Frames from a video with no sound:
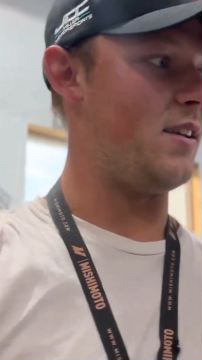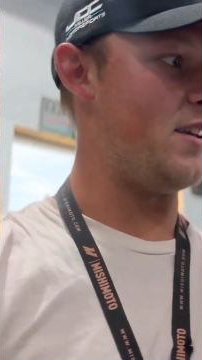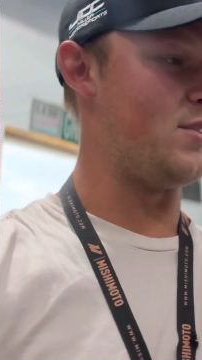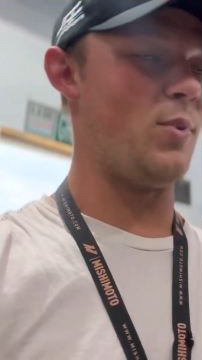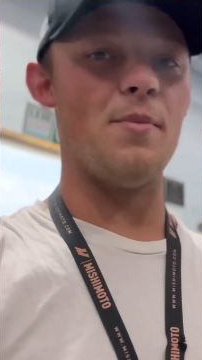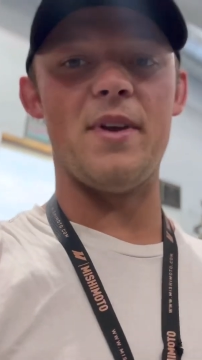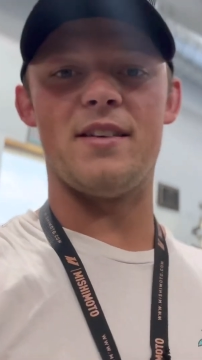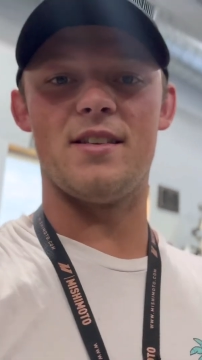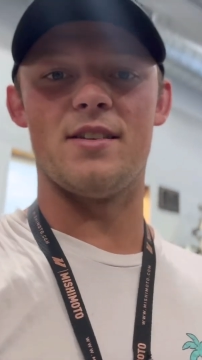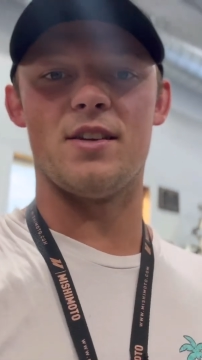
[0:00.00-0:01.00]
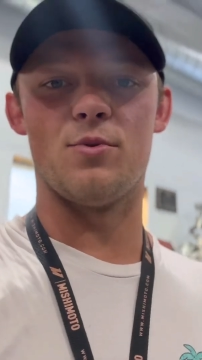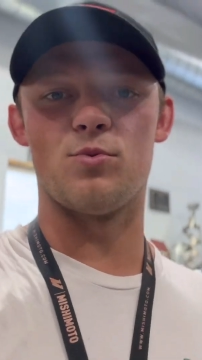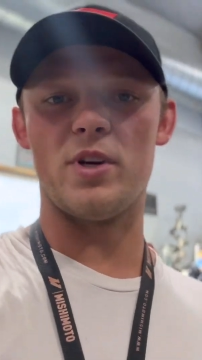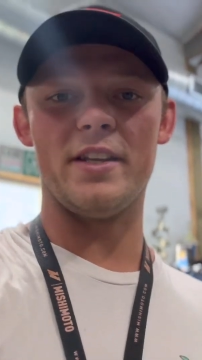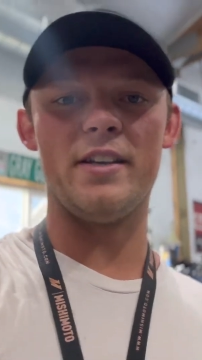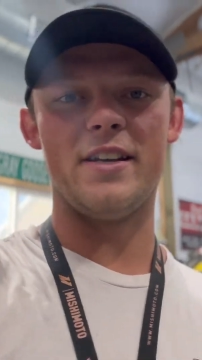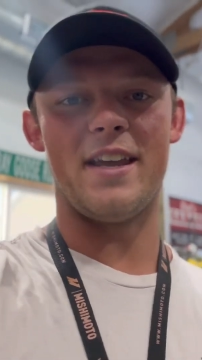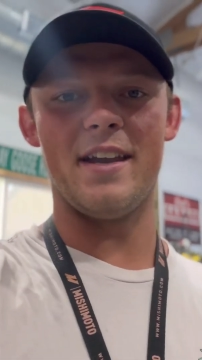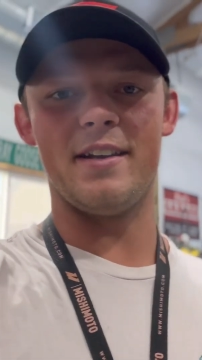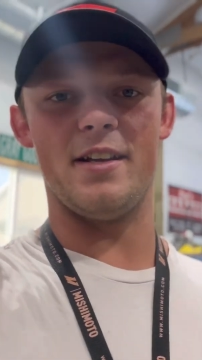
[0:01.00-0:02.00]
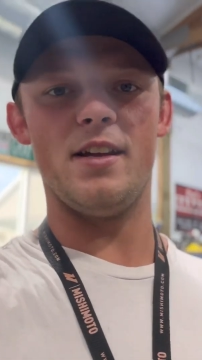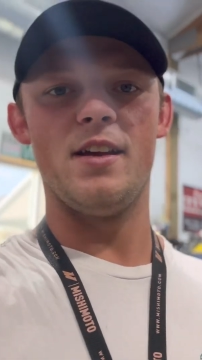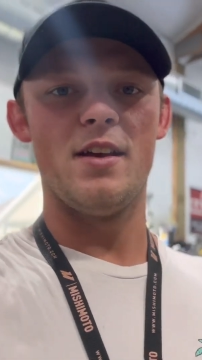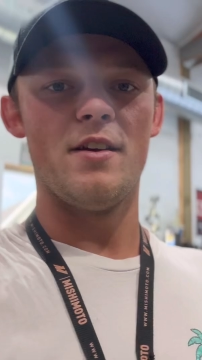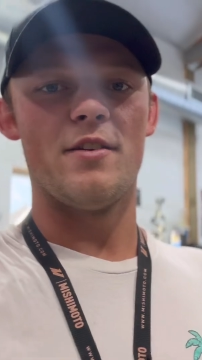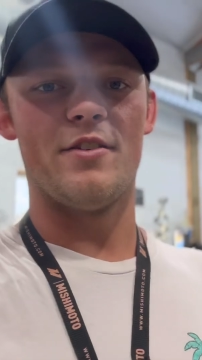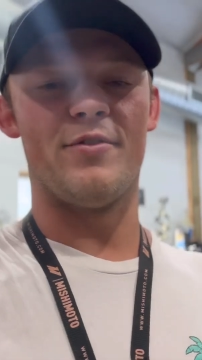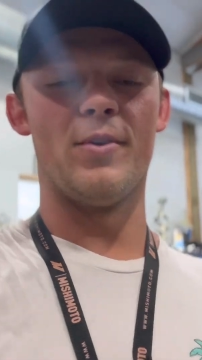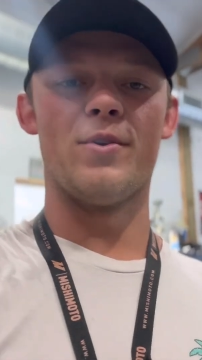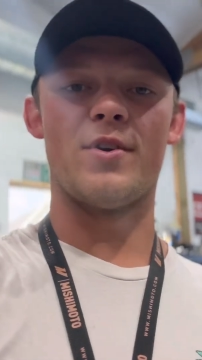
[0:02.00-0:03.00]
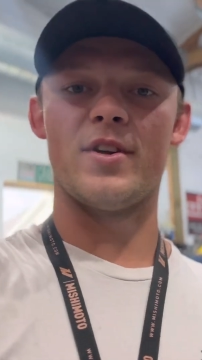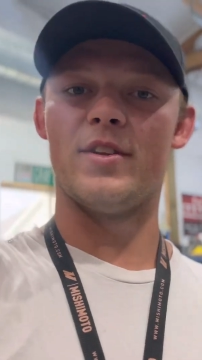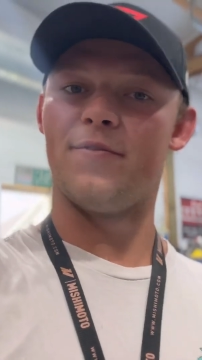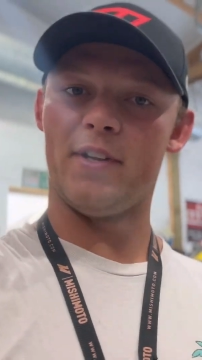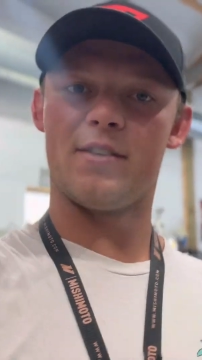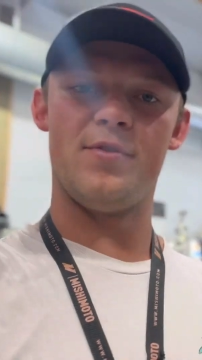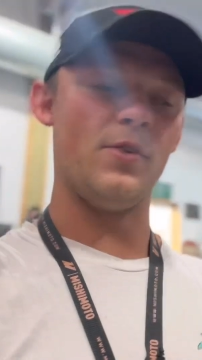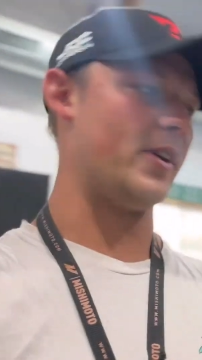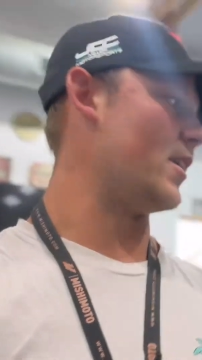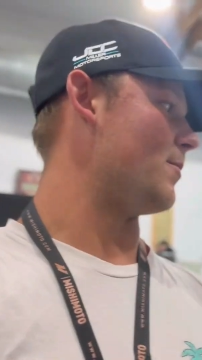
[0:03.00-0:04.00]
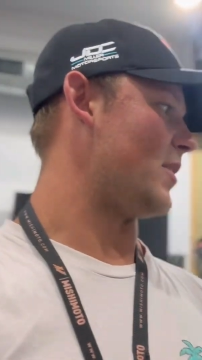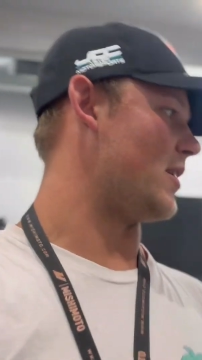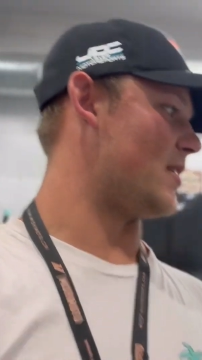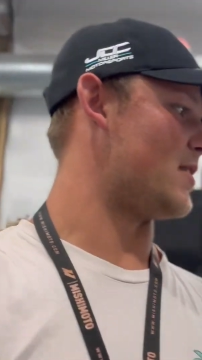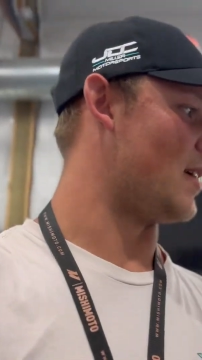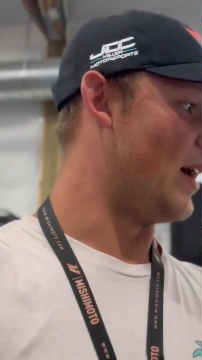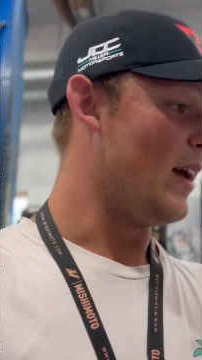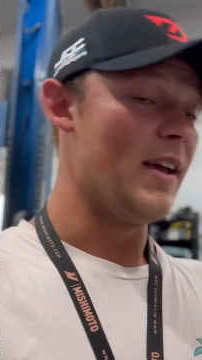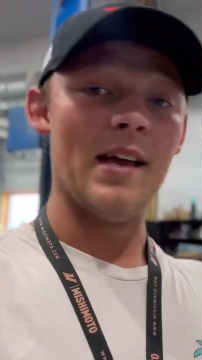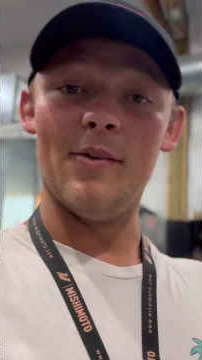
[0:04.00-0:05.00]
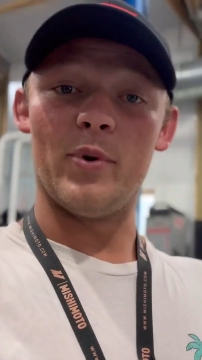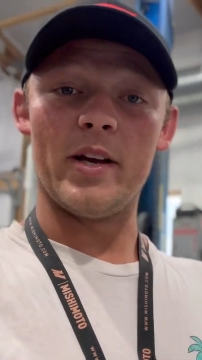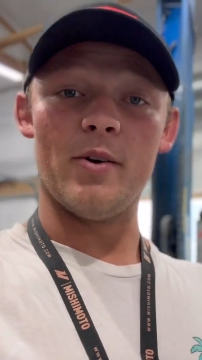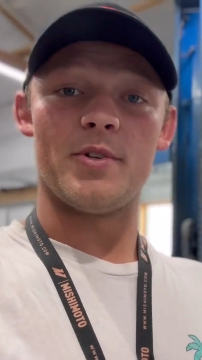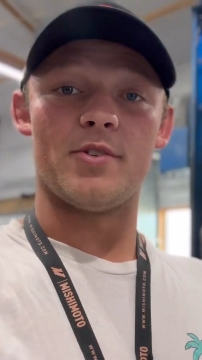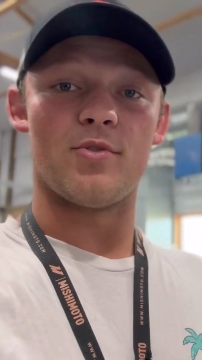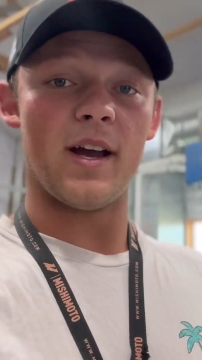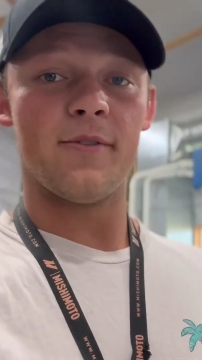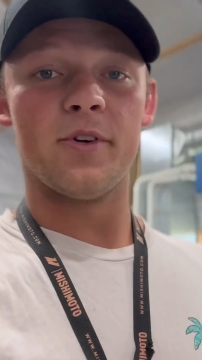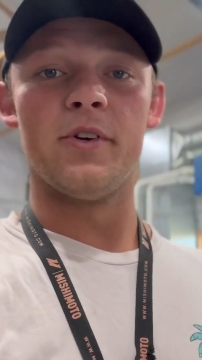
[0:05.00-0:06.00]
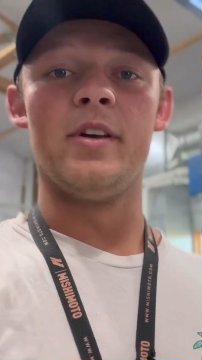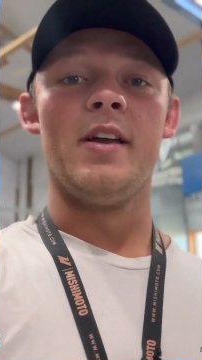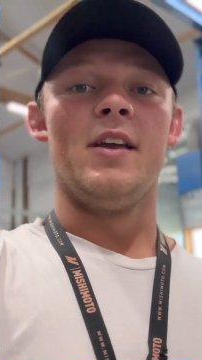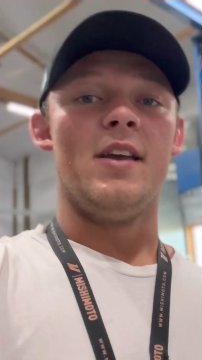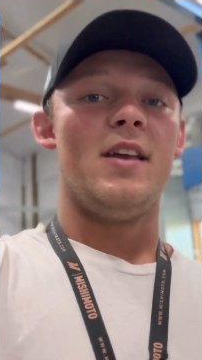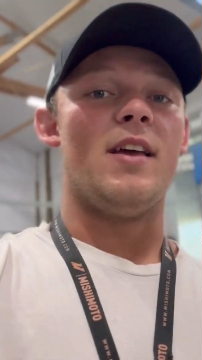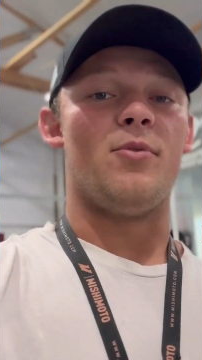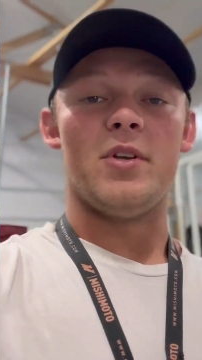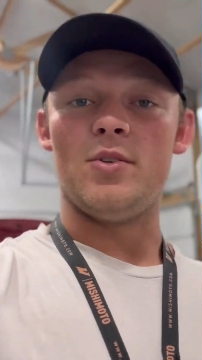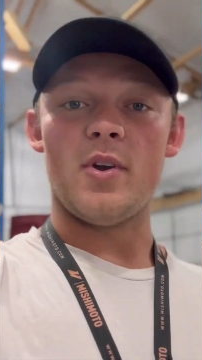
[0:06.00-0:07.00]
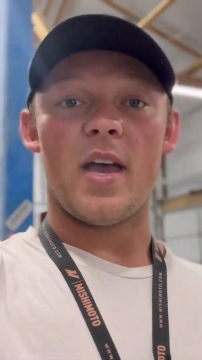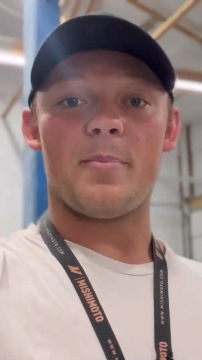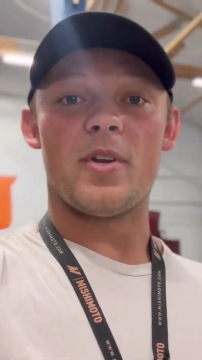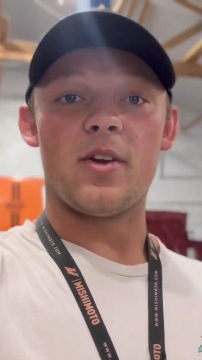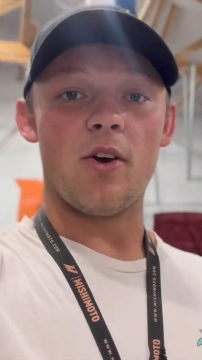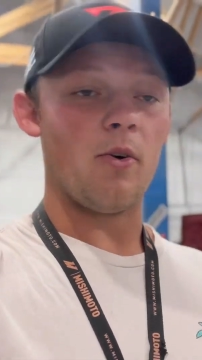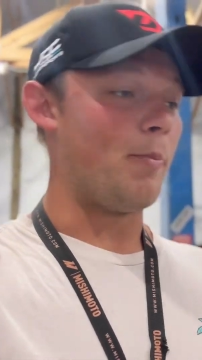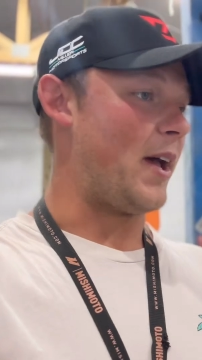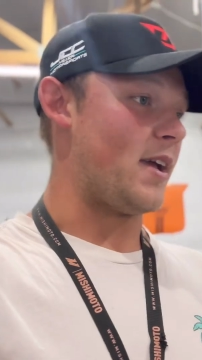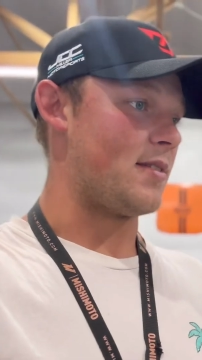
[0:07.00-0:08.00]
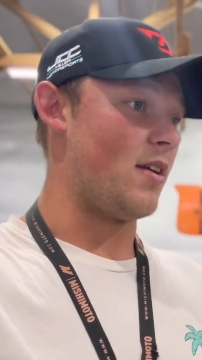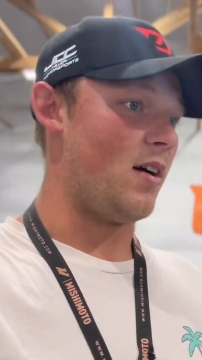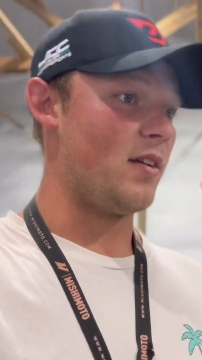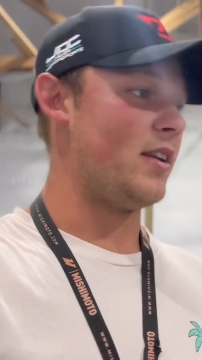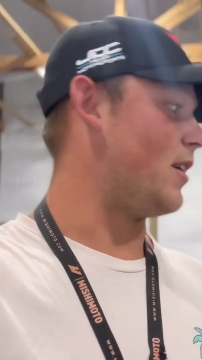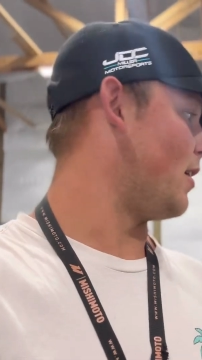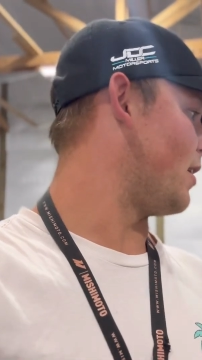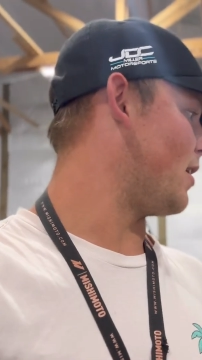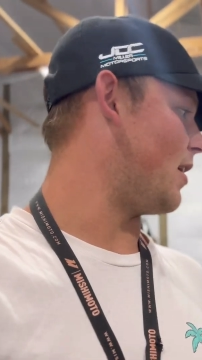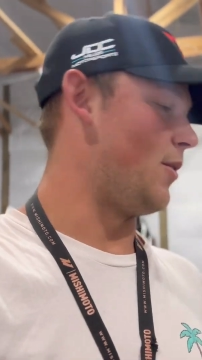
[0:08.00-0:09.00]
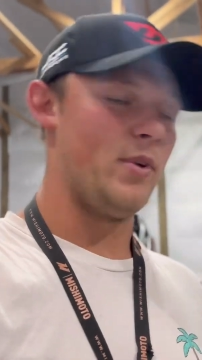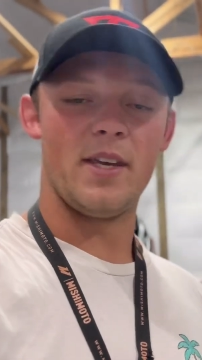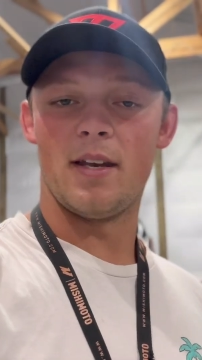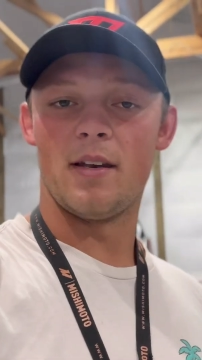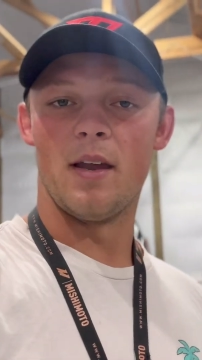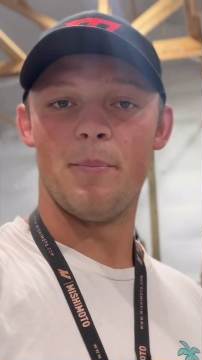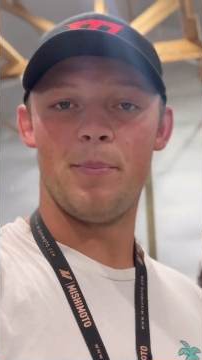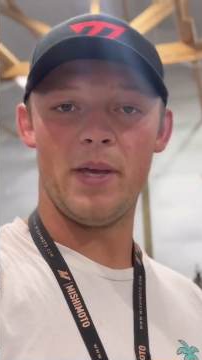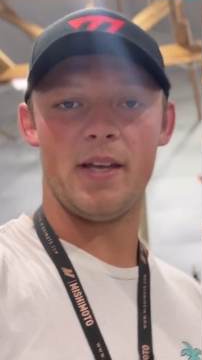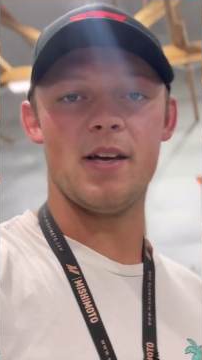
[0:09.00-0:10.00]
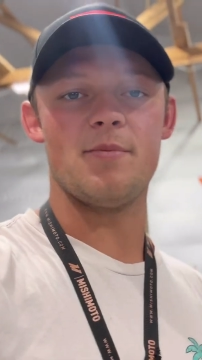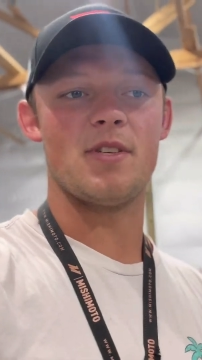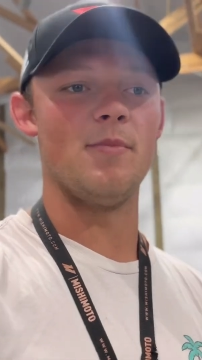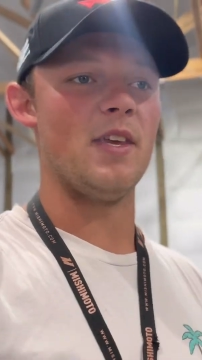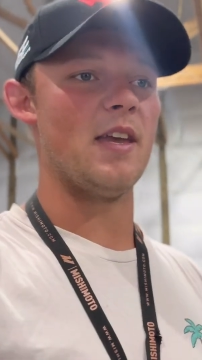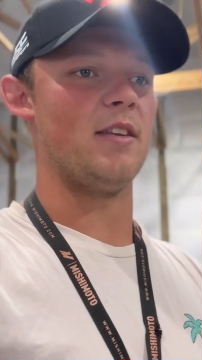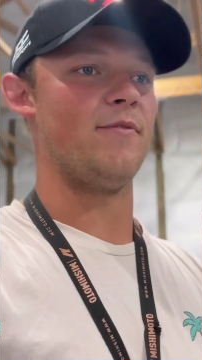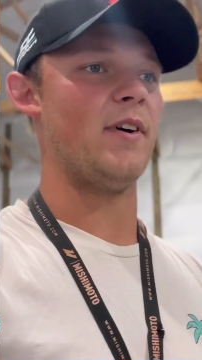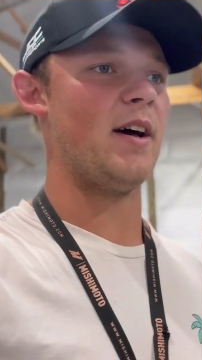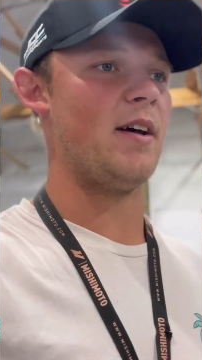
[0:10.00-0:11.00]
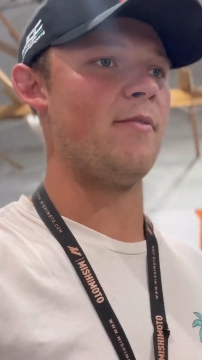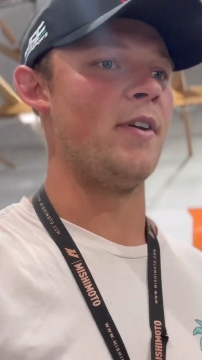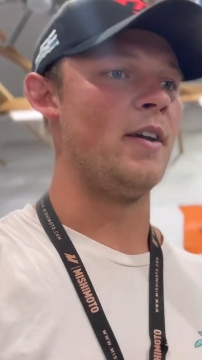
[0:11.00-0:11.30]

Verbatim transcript: is what makes this a really good candidate for the flex fuel kit, because if we go to travel, if we do happen to go past Ogden and we can pick up some E85,